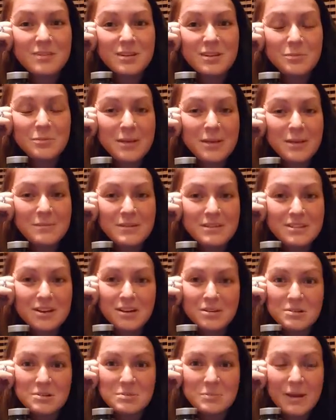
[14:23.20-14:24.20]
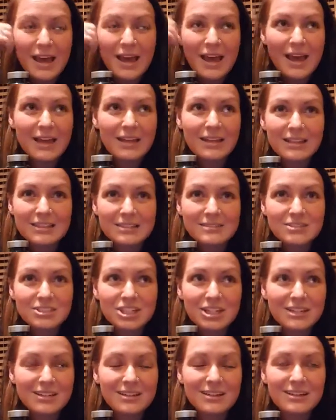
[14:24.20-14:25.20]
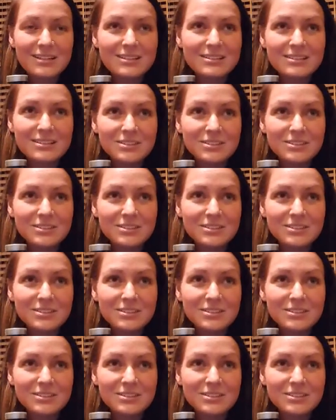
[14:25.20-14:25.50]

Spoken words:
We had McDonald's, but I had like chicken nuggets